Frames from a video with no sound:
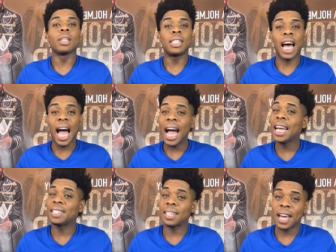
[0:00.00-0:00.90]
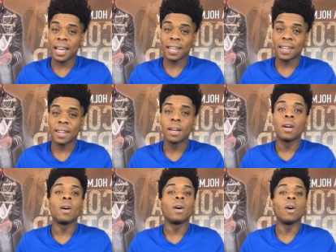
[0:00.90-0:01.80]
To Isaac,
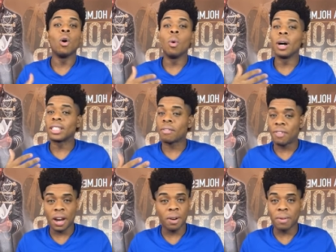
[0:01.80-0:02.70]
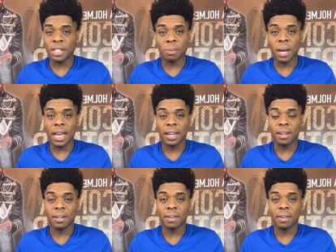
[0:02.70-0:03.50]
who was a very rich man,